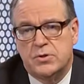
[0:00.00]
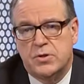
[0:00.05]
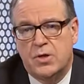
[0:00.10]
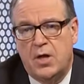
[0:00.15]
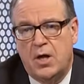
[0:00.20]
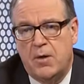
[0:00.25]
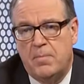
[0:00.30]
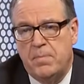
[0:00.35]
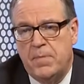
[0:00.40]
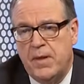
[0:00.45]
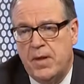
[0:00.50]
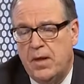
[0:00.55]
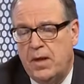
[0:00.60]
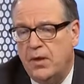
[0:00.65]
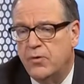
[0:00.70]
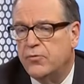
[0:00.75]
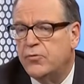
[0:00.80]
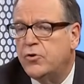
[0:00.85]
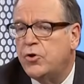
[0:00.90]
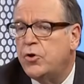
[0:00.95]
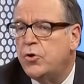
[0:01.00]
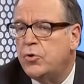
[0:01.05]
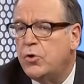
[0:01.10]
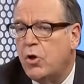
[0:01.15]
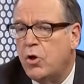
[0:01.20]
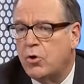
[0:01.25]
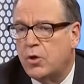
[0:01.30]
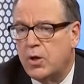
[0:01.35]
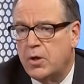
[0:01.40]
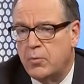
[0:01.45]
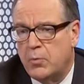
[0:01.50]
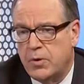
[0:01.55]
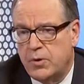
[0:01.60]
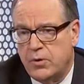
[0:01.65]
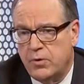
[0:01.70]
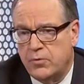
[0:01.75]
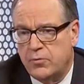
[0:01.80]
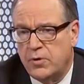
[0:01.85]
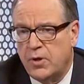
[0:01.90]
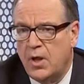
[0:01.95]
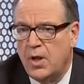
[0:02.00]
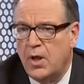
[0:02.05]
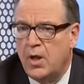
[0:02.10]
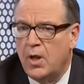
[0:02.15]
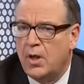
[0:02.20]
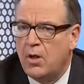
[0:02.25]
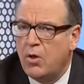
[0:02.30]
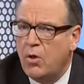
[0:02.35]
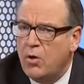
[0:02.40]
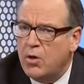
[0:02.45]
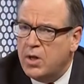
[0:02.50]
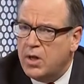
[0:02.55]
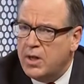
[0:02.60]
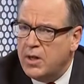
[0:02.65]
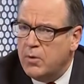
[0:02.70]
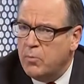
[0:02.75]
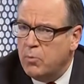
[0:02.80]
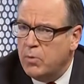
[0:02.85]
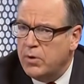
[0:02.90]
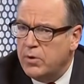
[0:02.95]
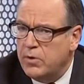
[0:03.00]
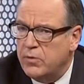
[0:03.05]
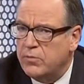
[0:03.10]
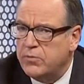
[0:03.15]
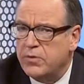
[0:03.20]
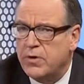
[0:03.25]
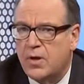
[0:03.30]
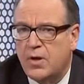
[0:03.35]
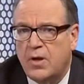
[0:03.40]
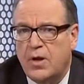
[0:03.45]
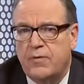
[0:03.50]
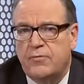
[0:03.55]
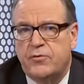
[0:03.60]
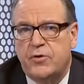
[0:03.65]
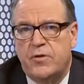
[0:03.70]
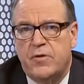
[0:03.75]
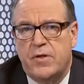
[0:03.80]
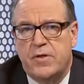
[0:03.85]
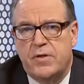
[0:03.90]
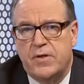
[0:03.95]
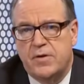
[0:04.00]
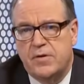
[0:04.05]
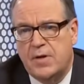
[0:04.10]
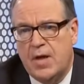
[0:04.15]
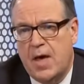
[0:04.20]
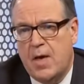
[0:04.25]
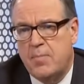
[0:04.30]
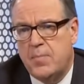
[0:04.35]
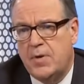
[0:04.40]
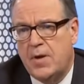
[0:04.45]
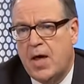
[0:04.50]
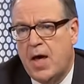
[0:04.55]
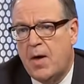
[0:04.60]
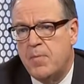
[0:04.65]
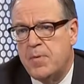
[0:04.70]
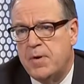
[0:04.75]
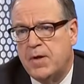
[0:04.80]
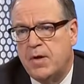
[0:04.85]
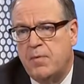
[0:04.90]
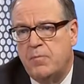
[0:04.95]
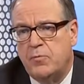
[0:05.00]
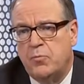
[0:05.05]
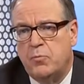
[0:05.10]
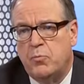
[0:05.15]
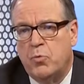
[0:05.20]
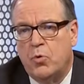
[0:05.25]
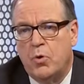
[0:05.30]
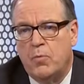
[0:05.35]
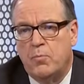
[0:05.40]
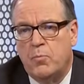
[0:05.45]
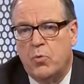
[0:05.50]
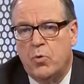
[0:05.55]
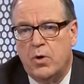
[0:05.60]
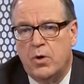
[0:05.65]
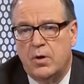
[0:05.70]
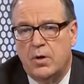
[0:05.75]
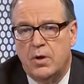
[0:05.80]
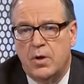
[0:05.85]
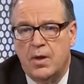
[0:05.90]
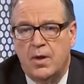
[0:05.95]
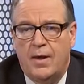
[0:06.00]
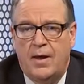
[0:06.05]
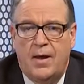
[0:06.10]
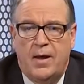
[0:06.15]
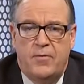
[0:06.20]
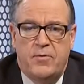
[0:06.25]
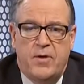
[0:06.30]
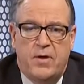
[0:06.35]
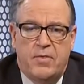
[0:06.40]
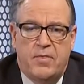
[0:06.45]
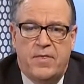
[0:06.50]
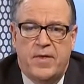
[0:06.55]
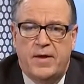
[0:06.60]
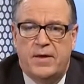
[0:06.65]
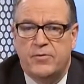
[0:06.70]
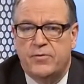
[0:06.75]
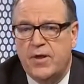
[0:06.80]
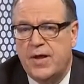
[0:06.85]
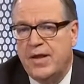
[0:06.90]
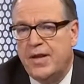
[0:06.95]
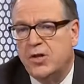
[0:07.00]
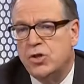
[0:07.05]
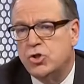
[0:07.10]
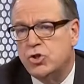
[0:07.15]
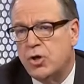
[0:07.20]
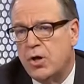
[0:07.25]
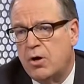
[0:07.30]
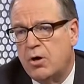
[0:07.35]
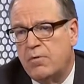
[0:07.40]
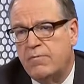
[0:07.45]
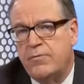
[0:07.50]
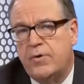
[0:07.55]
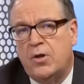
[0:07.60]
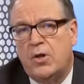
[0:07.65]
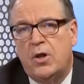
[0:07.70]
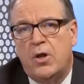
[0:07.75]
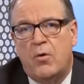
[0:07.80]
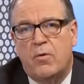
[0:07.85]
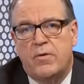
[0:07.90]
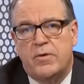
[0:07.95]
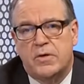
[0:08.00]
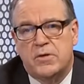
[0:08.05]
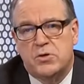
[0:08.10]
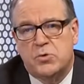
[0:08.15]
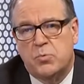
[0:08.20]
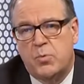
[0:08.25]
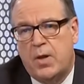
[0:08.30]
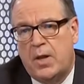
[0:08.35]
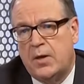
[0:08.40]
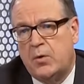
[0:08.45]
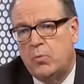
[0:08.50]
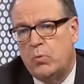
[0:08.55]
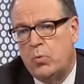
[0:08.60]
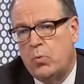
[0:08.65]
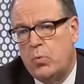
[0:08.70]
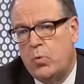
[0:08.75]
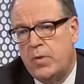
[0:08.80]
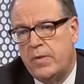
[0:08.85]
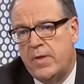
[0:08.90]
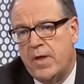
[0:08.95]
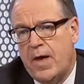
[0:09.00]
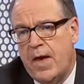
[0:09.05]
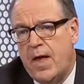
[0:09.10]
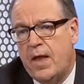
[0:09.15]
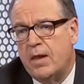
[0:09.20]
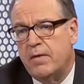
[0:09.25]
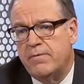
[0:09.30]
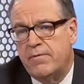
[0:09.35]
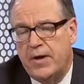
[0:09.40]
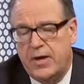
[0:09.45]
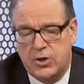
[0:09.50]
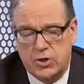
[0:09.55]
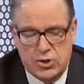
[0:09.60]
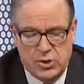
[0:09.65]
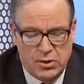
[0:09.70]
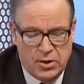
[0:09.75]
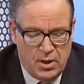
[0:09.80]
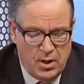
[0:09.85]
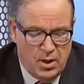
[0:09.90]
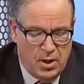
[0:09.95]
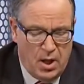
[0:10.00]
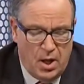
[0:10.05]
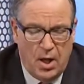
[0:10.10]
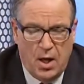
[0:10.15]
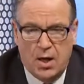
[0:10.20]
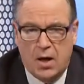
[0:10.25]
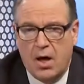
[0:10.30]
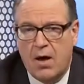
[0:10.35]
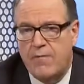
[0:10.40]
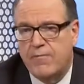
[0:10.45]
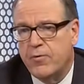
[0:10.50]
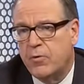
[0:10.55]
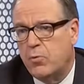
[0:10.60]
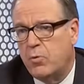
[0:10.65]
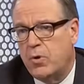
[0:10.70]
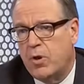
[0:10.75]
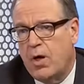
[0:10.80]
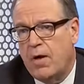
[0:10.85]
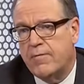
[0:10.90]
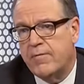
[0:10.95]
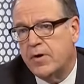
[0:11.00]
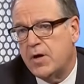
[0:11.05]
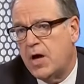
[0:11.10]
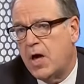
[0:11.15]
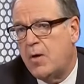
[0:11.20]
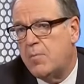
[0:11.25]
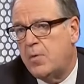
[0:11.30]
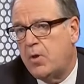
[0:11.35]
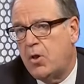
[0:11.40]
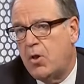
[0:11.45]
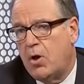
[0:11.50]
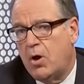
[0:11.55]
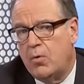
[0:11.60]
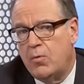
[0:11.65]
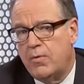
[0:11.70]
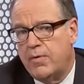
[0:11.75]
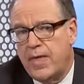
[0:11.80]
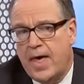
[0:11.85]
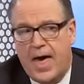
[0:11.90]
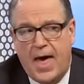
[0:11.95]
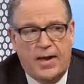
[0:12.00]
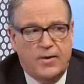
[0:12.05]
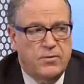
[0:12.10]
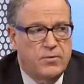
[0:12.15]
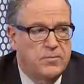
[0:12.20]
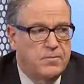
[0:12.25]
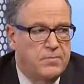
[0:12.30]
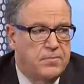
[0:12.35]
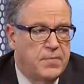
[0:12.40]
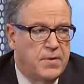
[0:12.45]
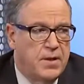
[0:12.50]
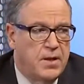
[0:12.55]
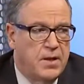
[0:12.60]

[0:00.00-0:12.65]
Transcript: is too locally reduced. Locally reduced enough so that the tamponade becomes more important. And the other thing is that in general, if you lower the swelling with elevation, comfort will often come along with that.